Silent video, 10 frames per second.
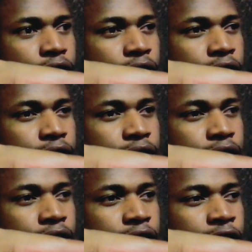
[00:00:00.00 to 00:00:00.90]

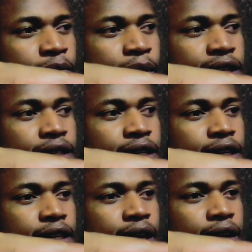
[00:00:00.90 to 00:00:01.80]
it's
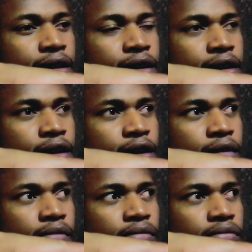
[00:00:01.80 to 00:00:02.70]
basically like
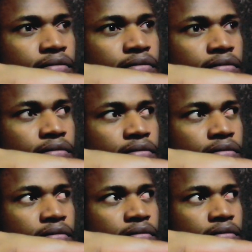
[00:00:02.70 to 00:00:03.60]
a
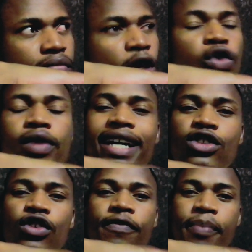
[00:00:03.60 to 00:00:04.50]

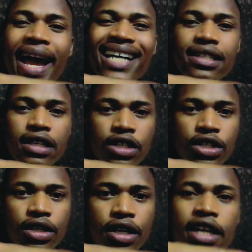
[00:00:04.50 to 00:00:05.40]
rite of passage.